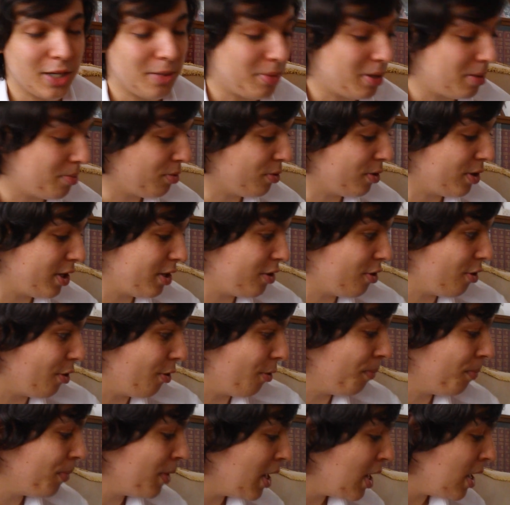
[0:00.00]
going to be pretty
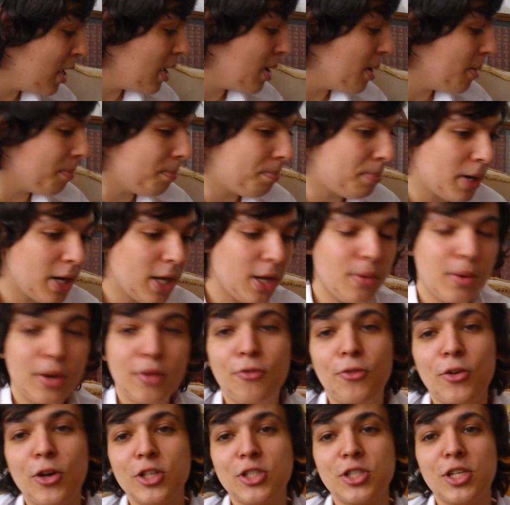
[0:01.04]
cool. But anyway,
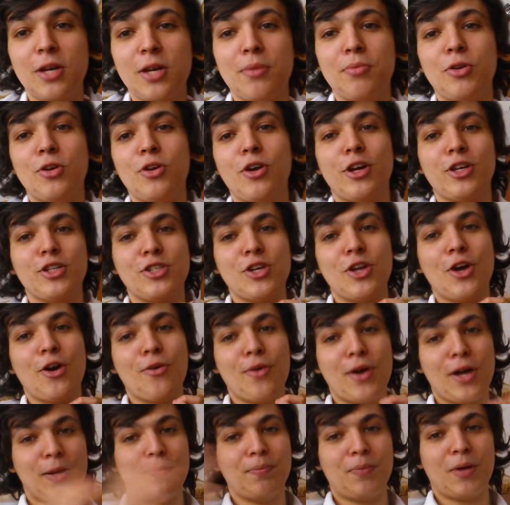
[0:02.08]
first up, you guys know
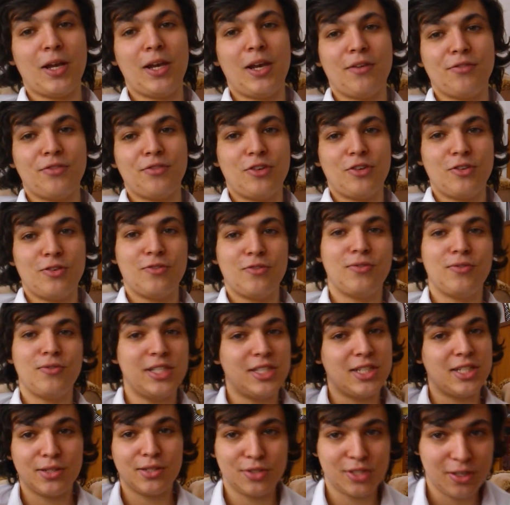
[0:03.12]
I love to do the
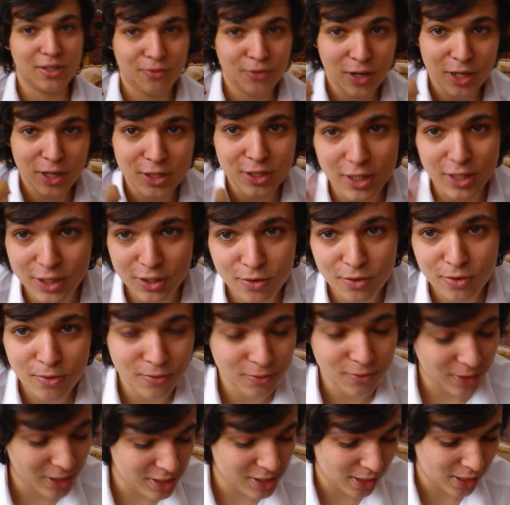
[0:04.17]
VCLT first. Now I do the
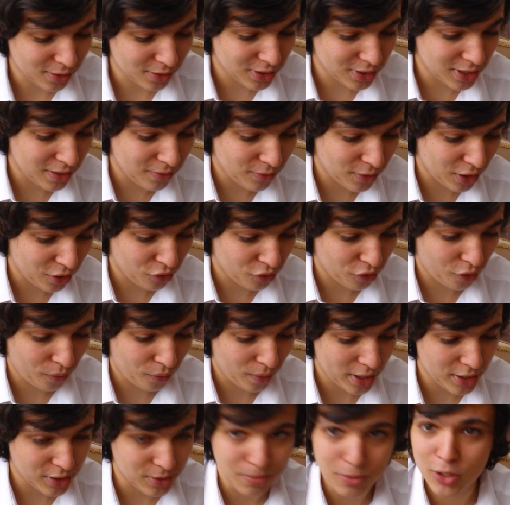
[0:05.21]
VCLT first for a
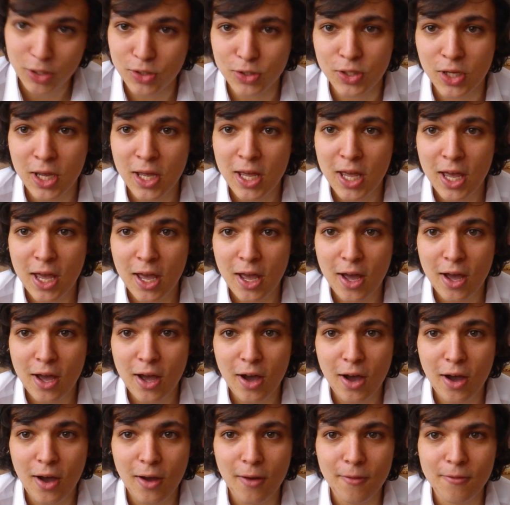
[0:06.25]
reason, because
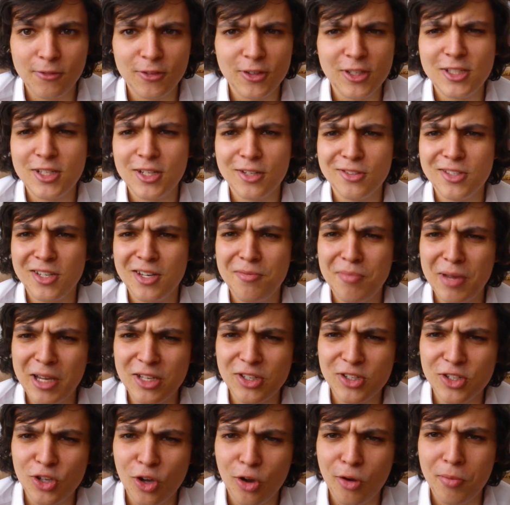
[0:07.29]
VCLT
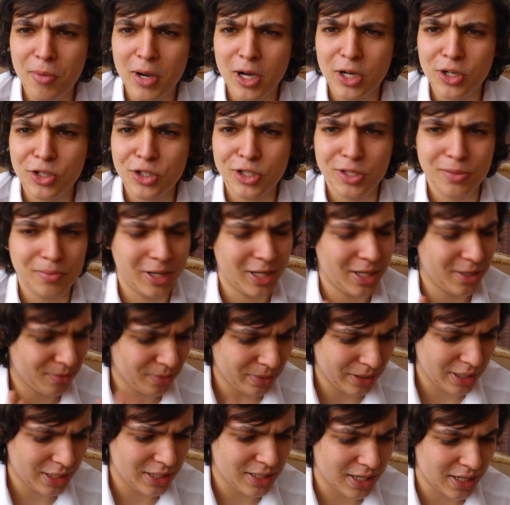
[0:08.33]
means so much to me, it
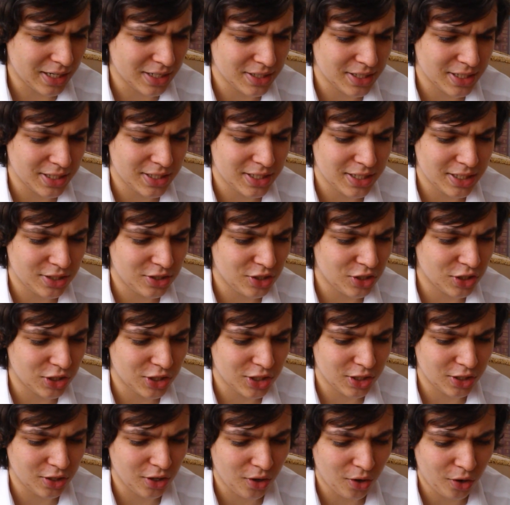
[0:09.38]
really does. It's just
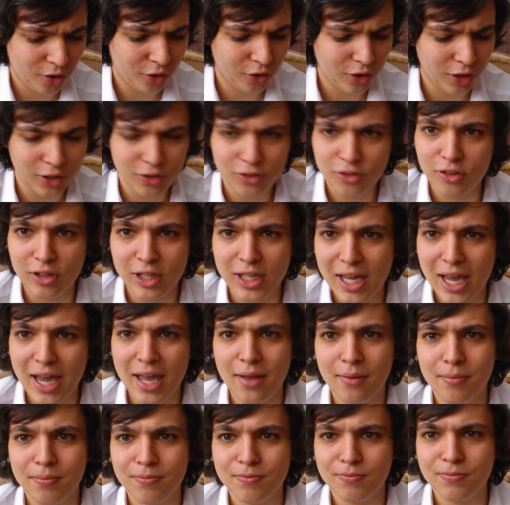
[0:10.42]
an honour to
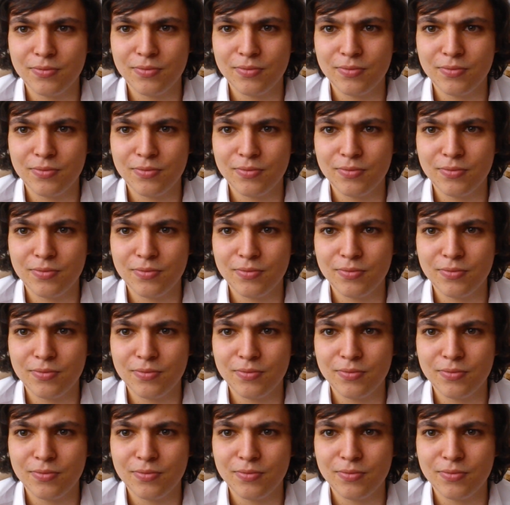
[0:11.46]
get,